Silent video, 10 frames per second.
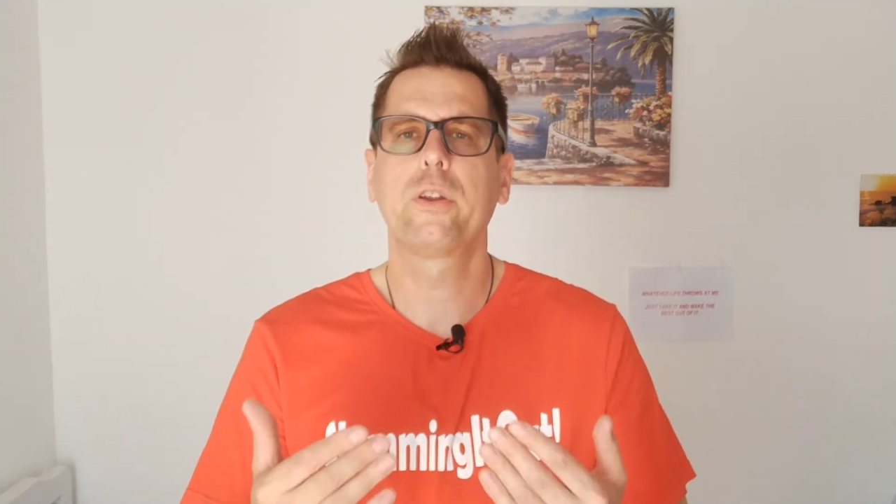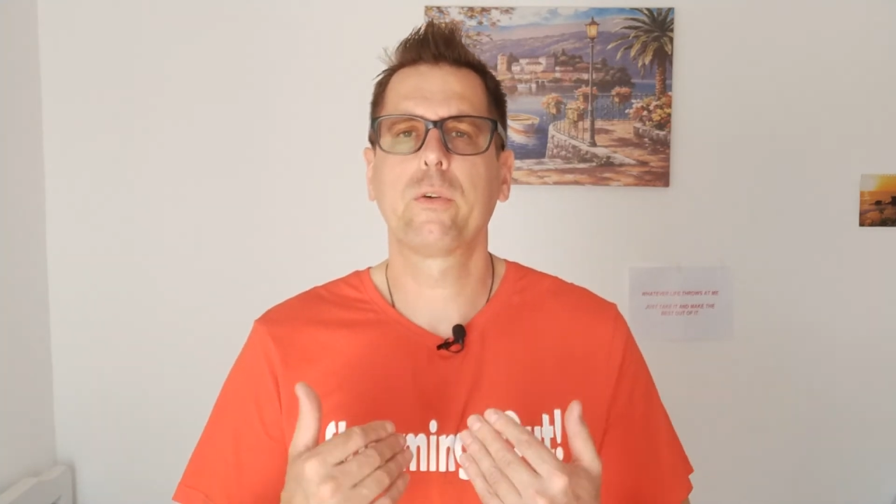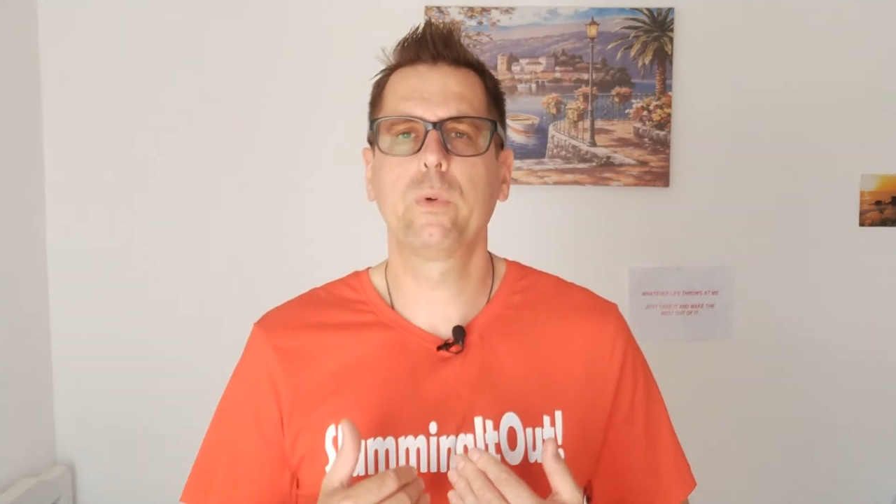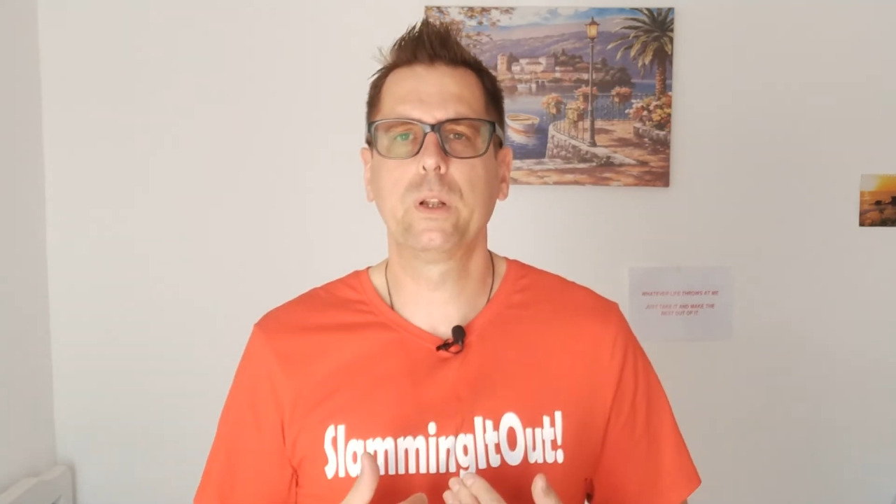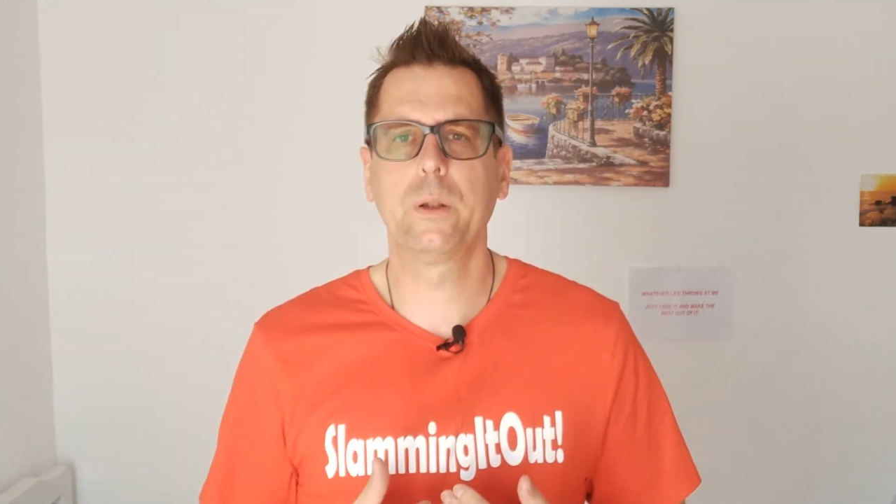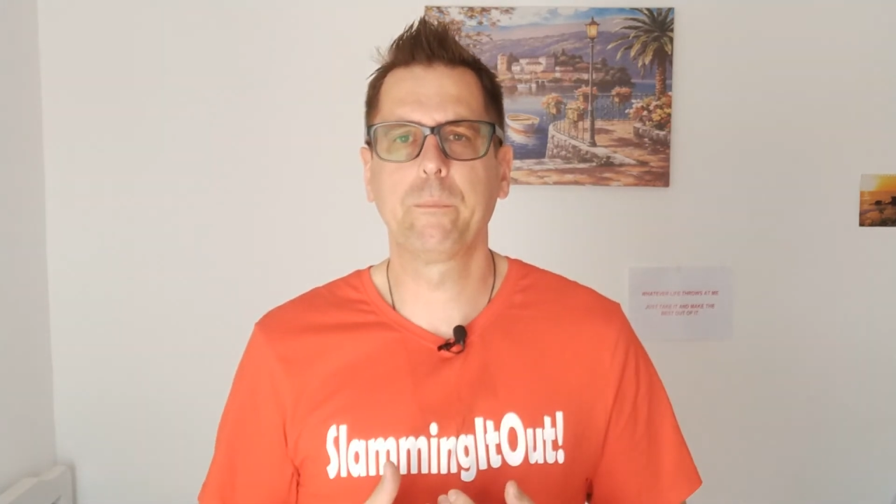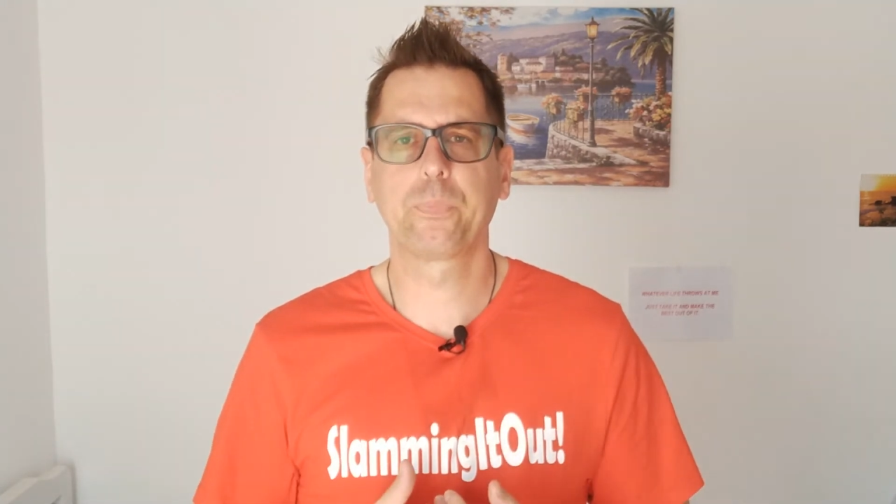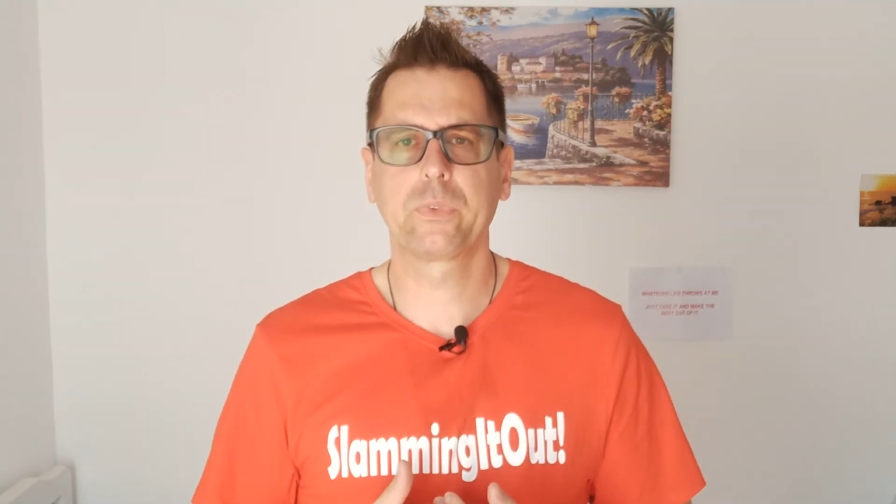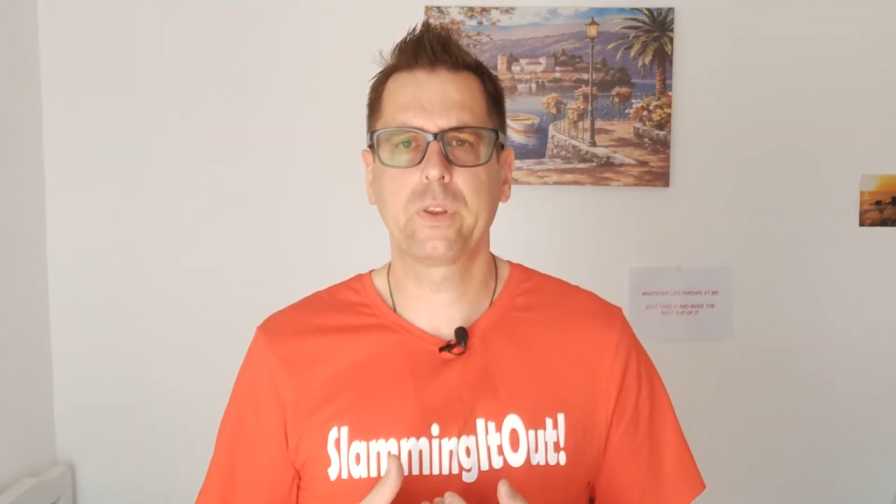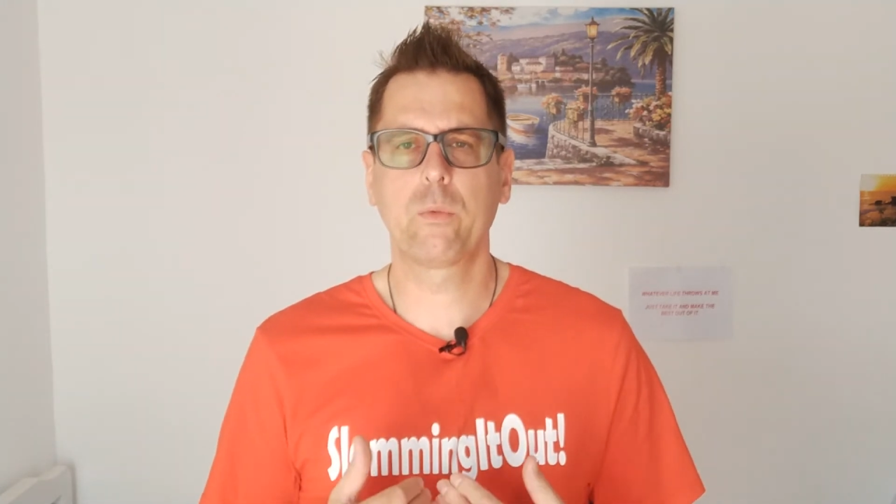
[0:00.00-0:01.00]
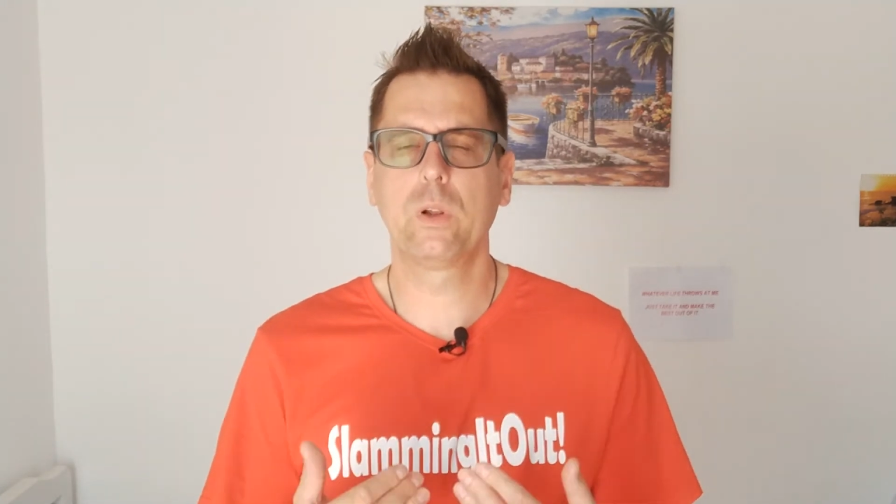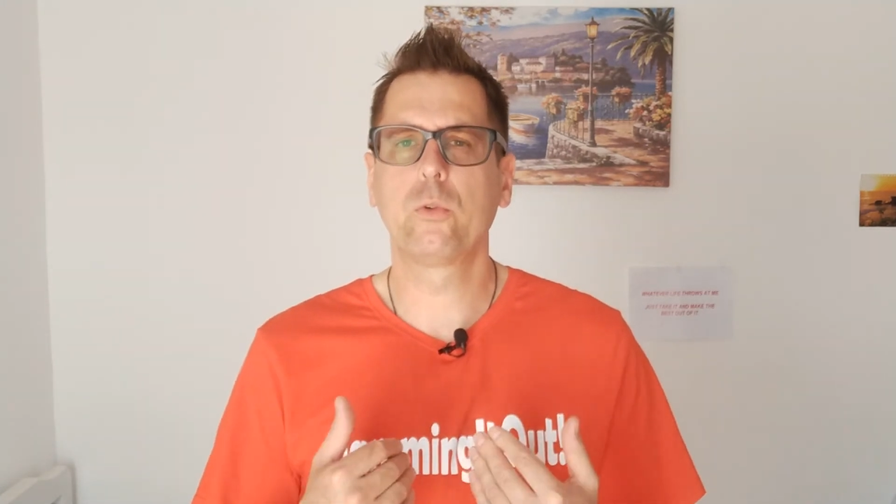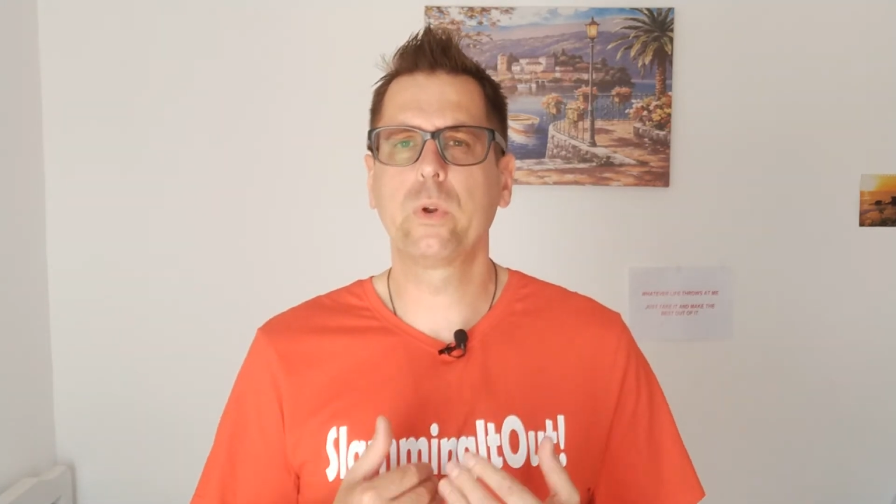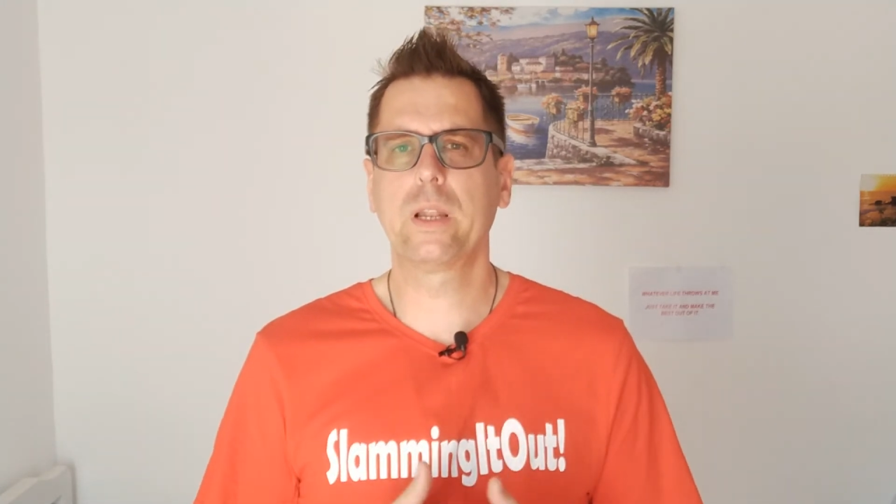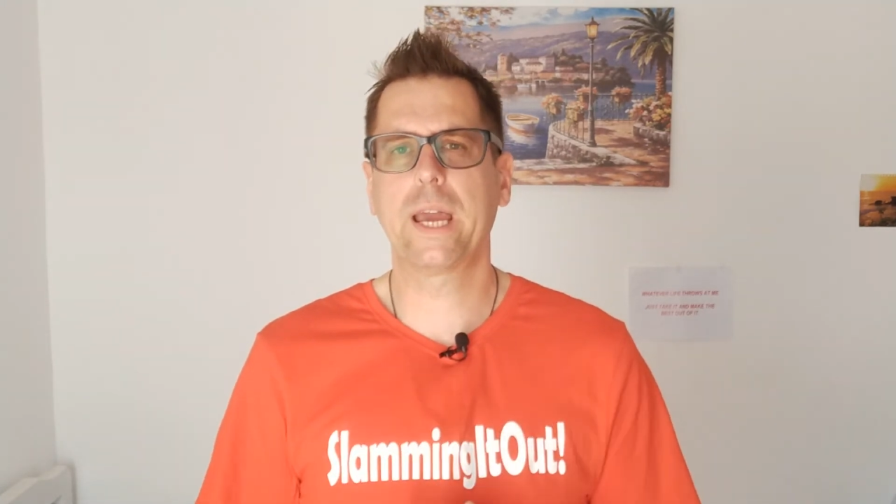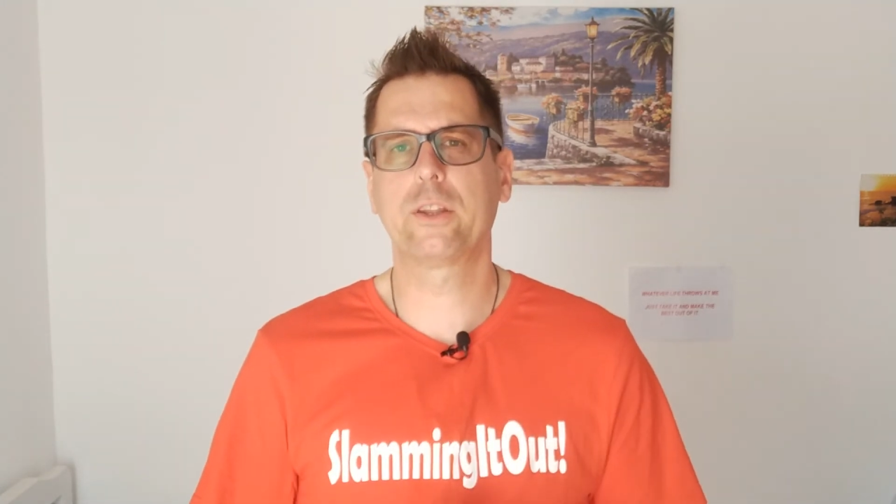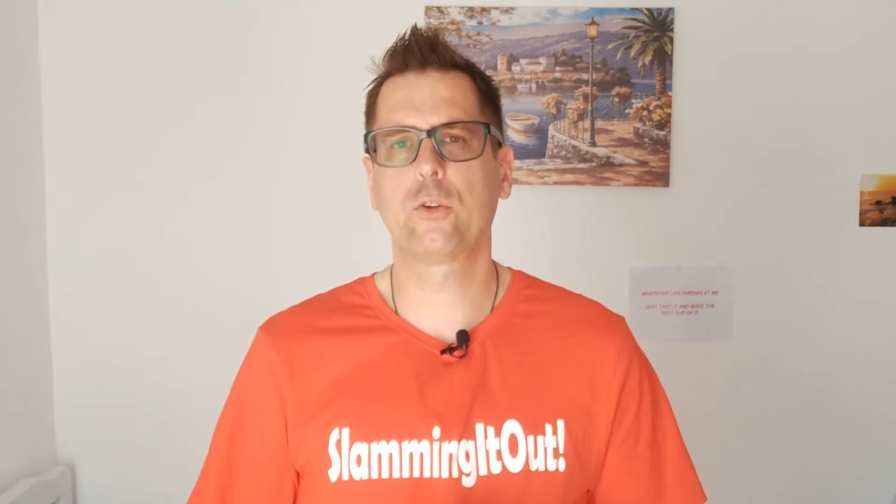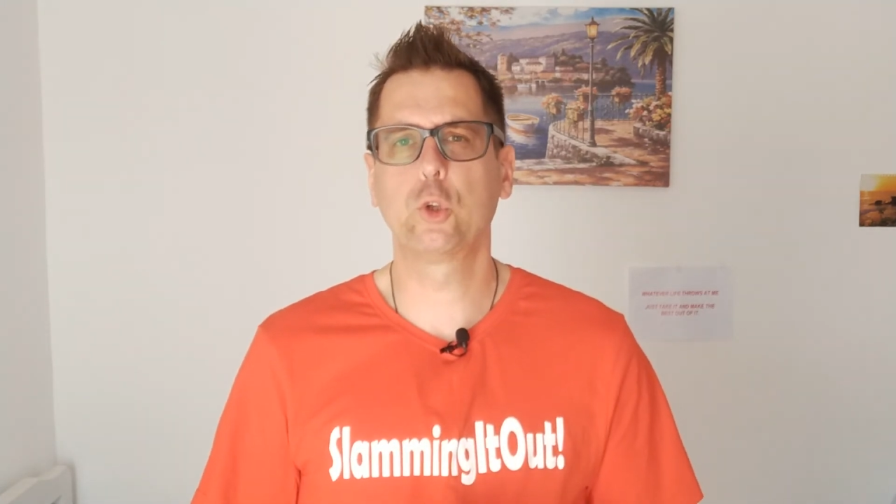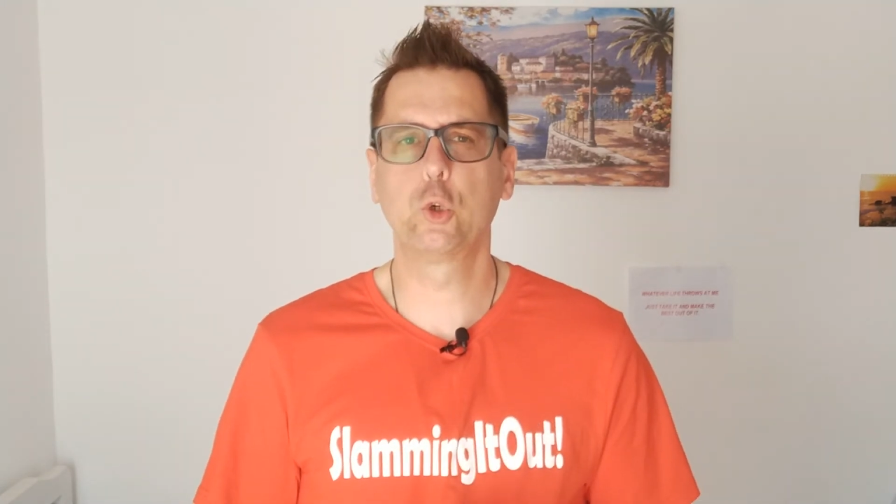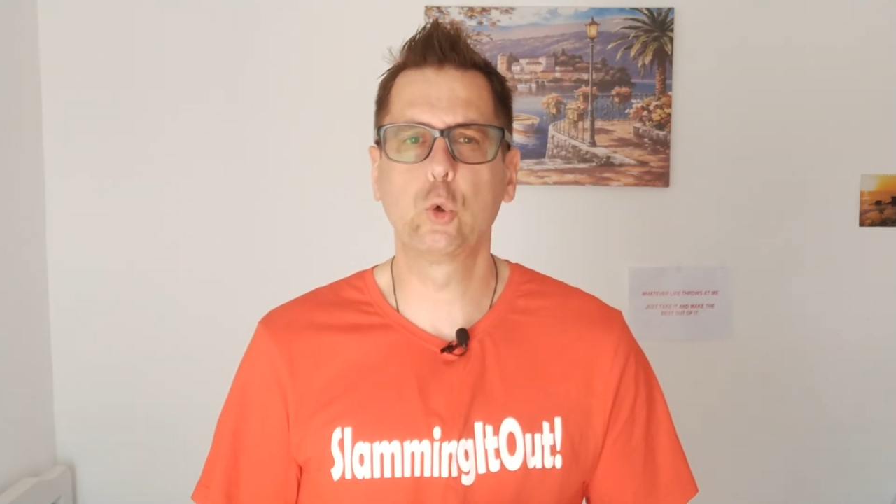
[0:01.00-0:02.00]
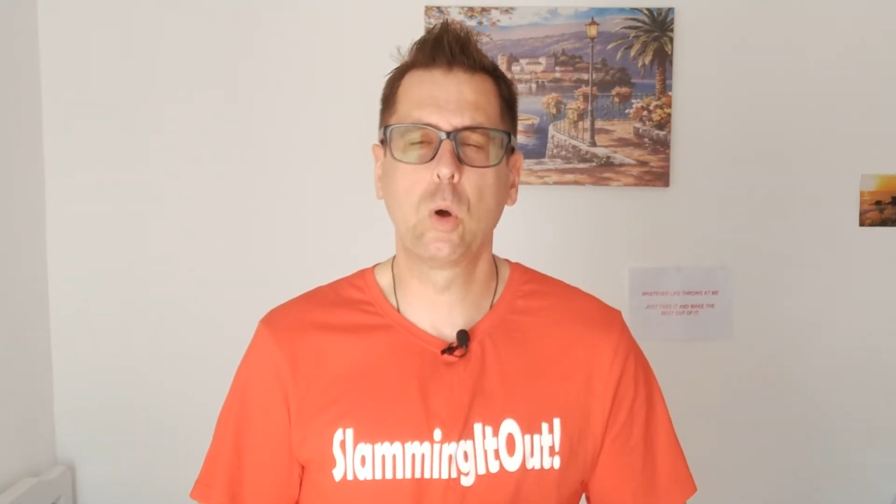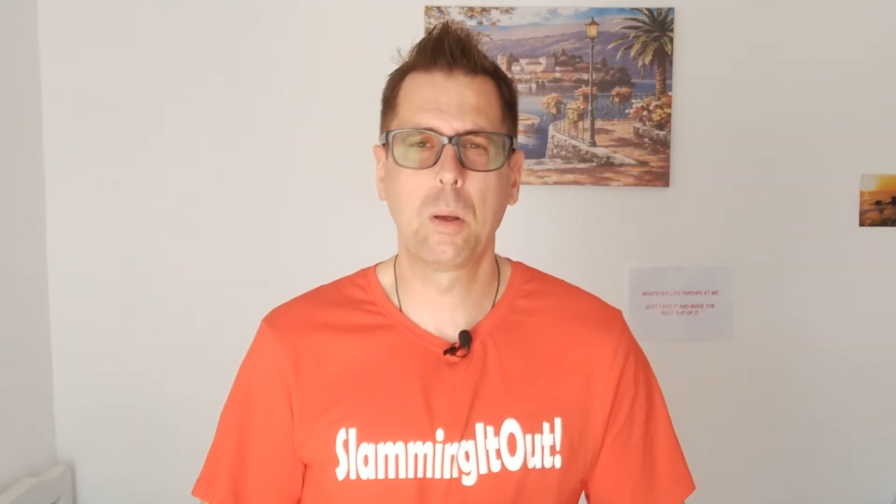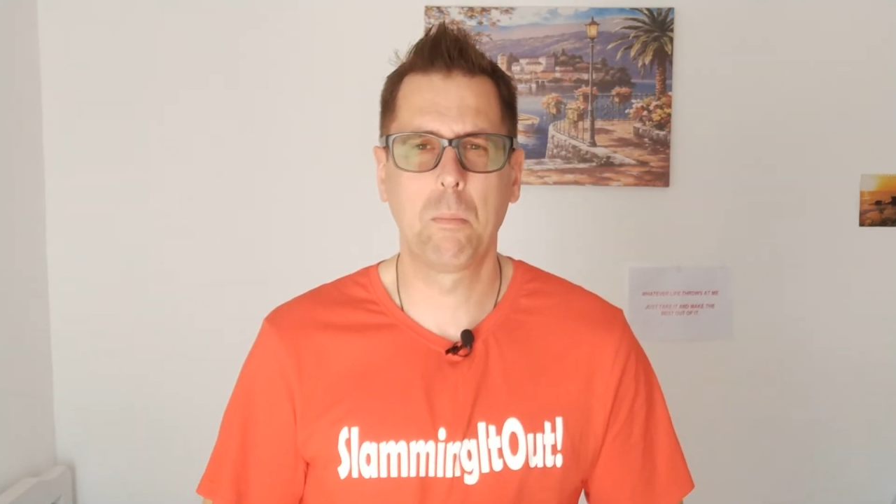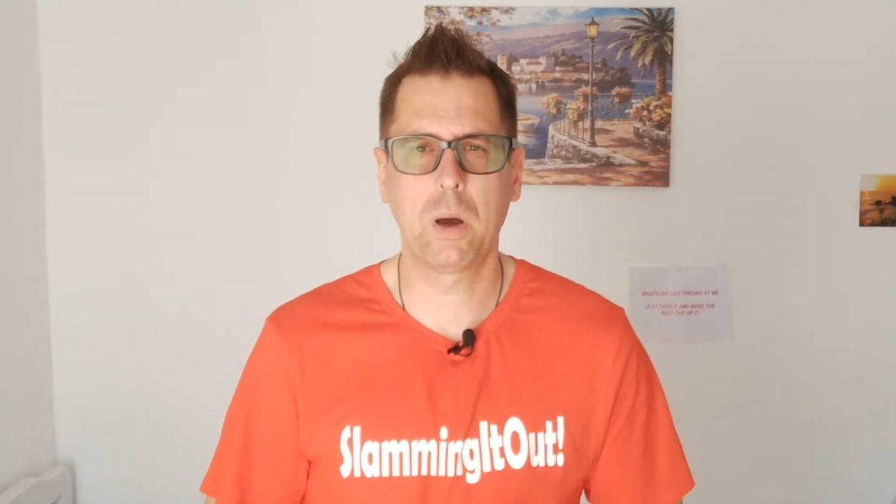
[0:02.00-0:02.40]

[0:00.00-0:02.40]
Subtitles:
they will relate to you